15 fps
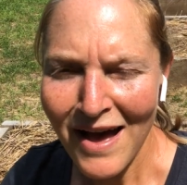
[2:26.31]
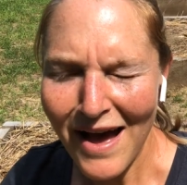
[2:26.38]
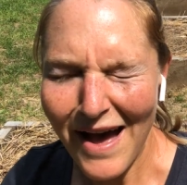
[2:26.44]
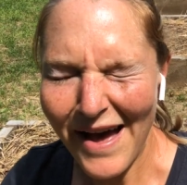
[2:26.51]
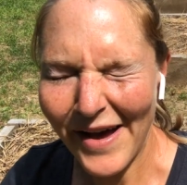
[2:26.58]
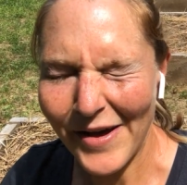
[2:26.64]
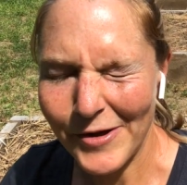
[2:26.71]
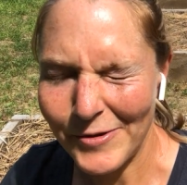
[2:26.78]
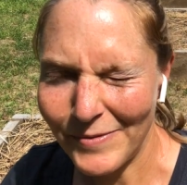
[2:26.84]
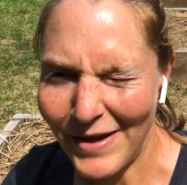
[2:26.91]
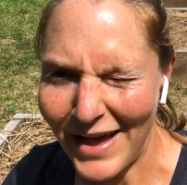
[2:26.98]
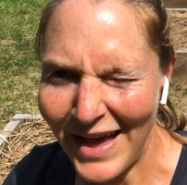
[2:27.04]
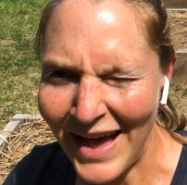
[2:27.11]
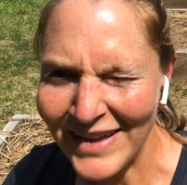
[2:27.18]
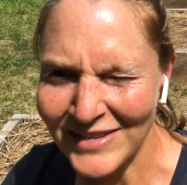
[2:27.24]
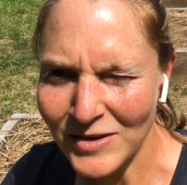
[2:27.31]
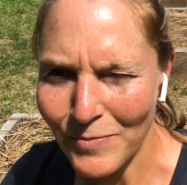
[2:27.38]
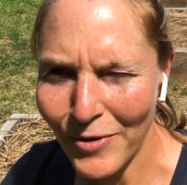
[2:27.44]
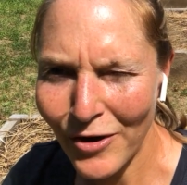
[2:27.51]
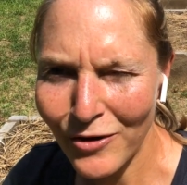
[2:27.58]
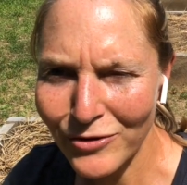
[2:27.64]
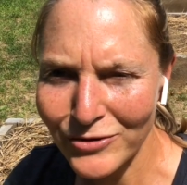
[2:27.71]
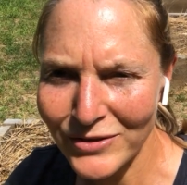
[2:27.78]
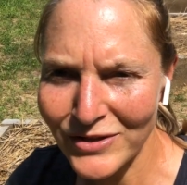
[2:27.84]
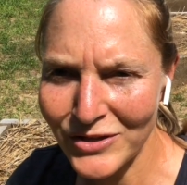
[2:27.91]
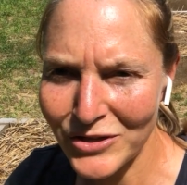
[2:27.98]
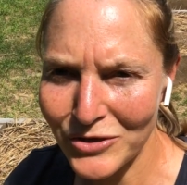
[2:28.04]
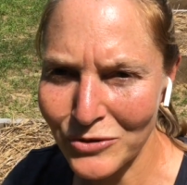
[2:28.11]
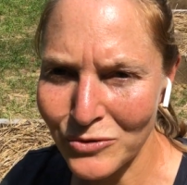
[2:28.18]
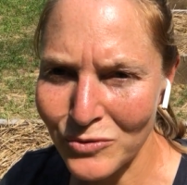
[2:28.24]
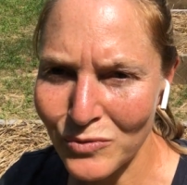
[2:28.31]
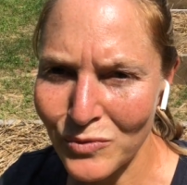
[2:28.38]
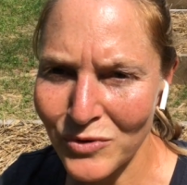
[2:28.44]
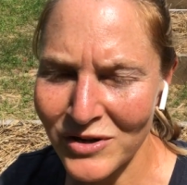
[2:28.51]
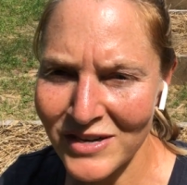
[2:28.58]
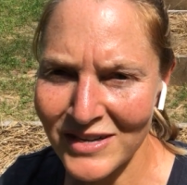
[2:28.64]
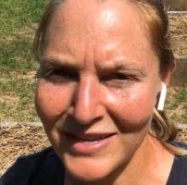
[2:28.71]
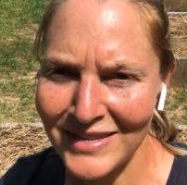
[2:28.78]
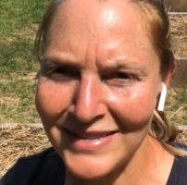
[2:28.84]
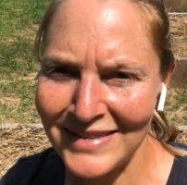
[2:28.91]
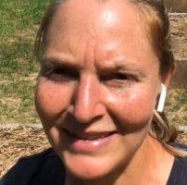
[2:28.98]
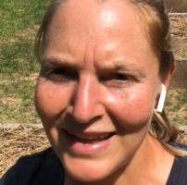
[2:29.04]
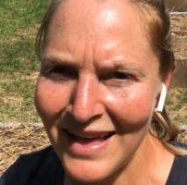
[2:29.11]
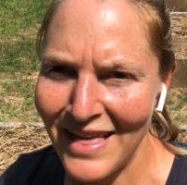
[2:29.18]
as opposed to woods